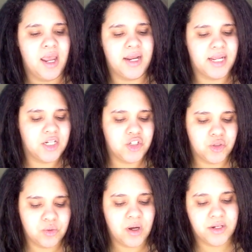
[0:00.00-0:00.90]
And I
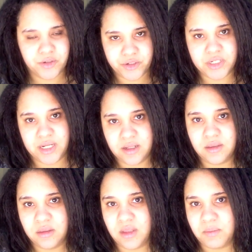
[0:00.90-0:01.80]
do
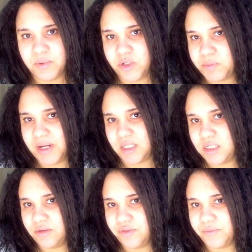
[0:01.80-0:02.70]
understand that
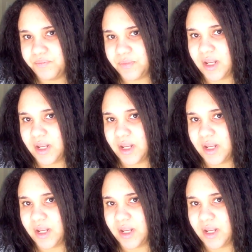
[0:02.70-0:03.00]
perspective.